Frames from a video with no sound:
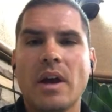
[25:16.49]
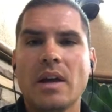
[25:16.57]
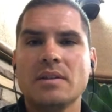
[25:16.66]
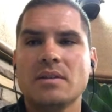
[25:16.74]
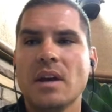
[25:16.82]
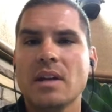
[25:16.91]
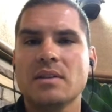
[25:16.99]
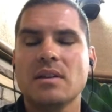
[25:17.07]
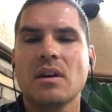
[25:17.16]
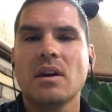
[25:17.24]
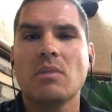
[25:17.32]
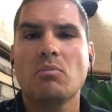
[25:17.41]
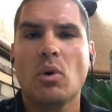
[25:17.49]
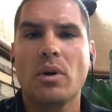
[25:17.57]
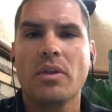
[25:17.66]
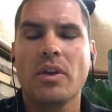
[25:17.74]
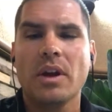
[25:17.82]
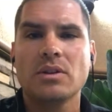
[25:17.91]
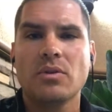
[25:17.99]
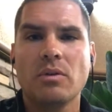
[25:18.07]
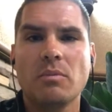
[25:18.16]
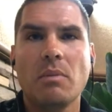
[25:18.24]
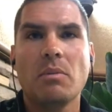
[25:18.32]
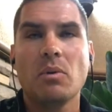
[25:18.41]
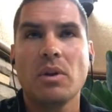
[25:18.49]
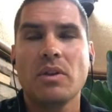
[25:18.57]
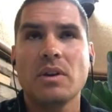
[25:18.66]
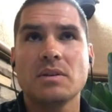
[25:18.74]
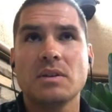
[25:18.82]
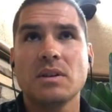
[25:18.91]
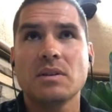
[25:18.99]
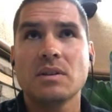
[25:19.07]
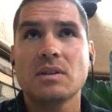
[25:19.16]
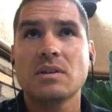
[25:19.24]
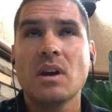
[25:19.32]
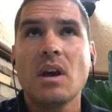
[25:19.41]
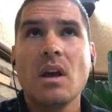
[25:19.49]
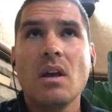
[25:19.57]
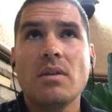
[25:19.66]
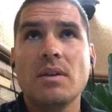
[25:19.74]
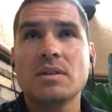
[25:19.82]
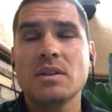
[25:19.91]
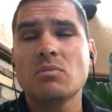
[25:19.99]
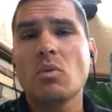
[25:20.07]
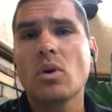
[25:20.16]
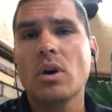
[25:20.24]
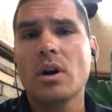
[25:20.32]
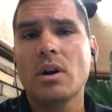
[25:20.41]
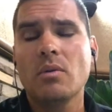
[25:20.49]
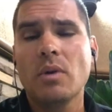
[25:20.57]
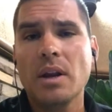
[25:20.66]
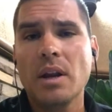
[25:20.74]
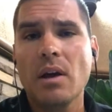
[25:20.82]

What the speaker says: And that's the important thing to remember with this is this is more, right